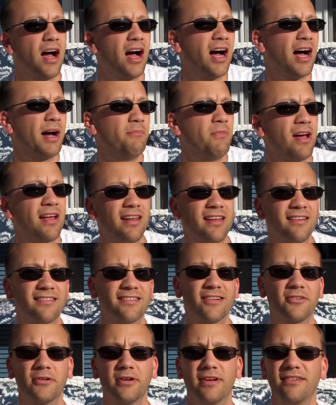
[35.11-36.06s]
Not
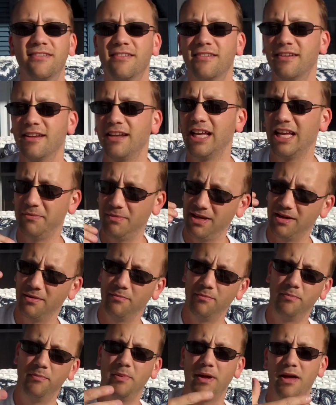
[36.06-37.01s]
necessarily because it's going to give me a
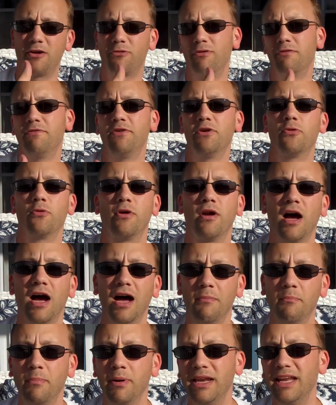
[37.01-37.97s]
better review or
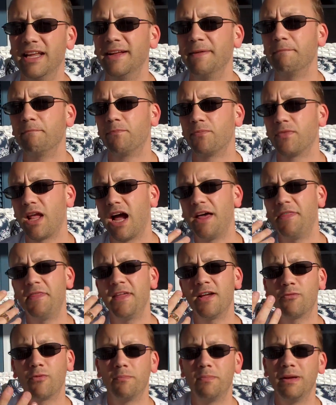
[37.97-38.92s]
not, but I
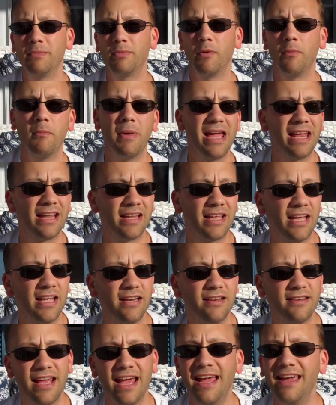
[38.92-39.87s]
think when people
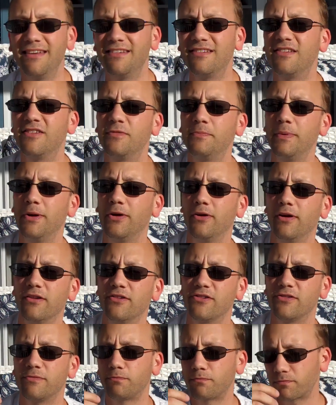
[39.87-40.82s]
mainly taste
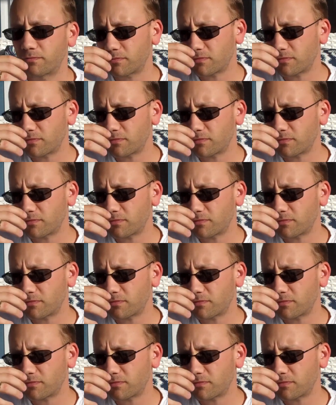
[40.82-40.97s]
spirits